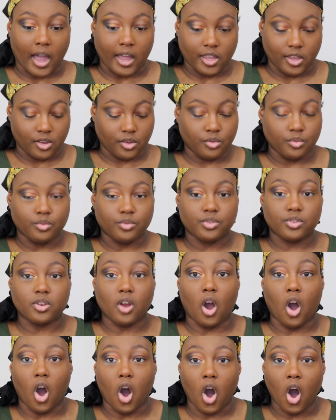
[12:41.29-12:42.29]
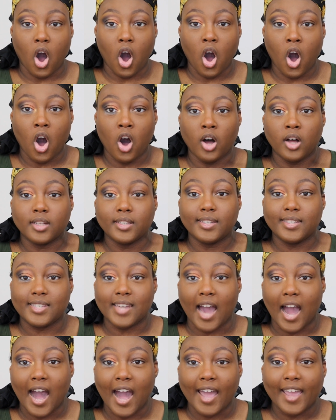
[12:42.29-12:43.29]
I used all
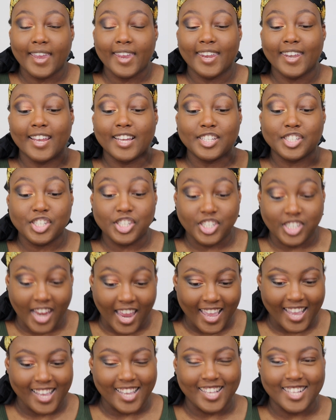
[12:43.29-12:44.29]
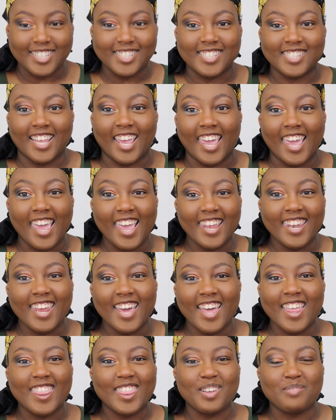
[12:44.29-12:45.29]
9 shades in
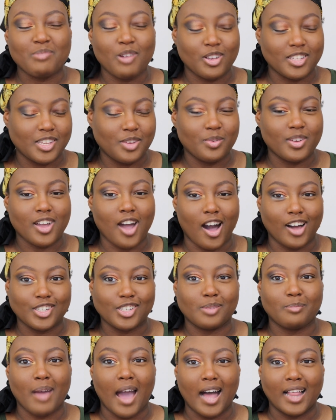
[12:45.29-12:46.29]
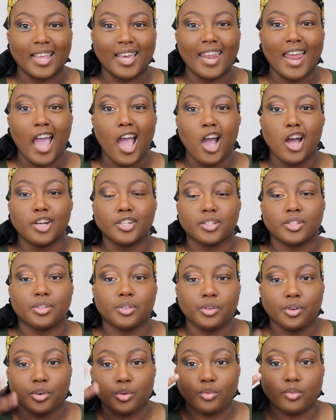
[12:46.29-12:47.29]
the Proceed with Caution palette
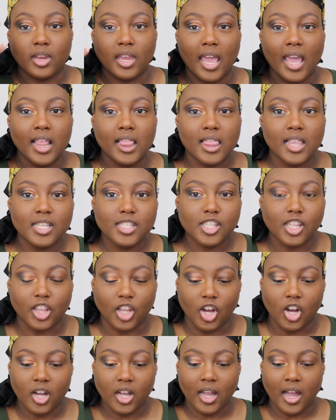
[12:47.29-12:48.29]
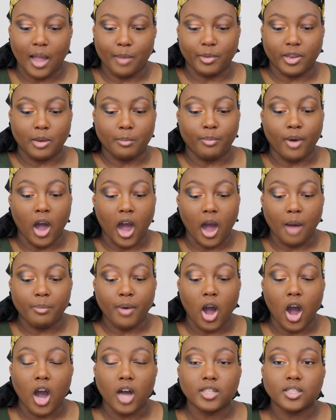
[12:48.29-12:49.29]
to create this look. I'm gonna
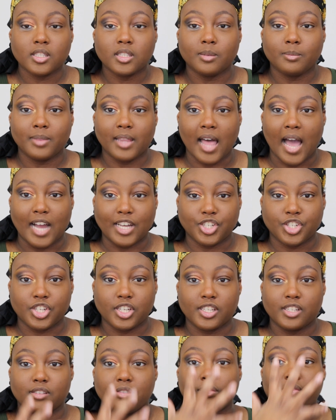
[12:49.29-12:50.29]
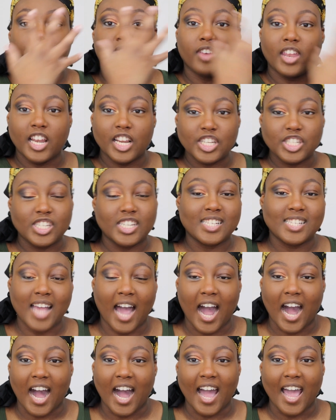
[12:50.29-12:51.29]
pop on some lashes, finish this
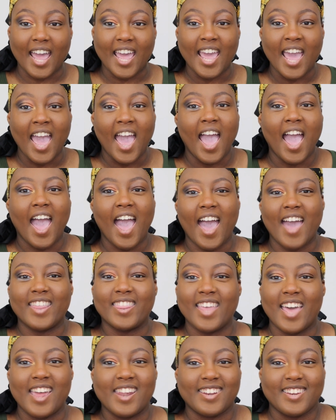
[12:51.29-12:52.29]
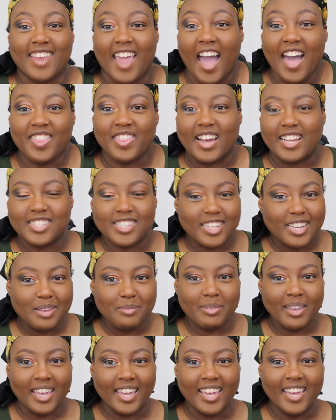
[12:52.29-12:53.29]
eye, and then yeah, that's
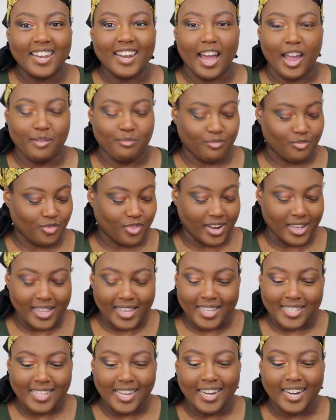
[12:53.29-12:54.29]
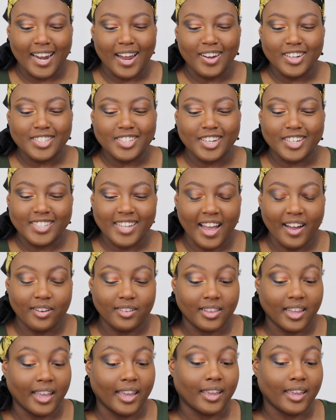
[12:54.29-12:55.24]
gonna be it. I'm really excited how it turned out.